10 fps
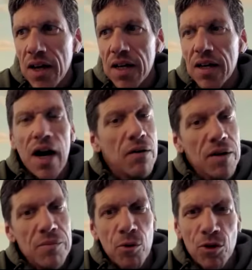how
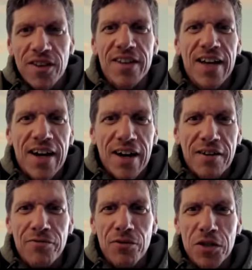important they are
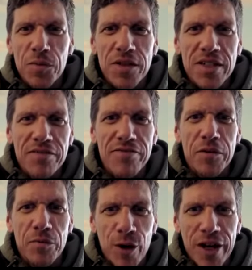for a specific
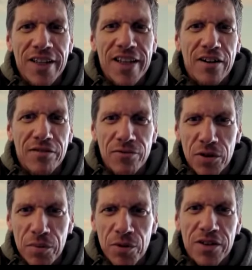breakdown for
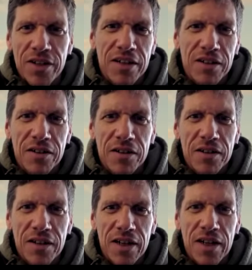a particular
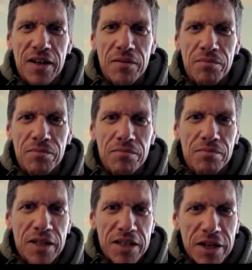
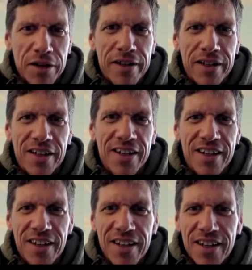material.
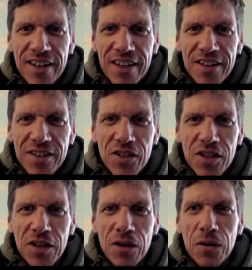
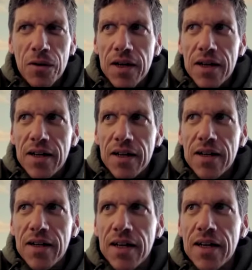So
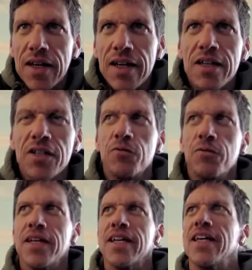it is
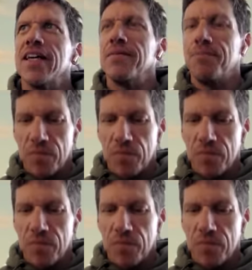really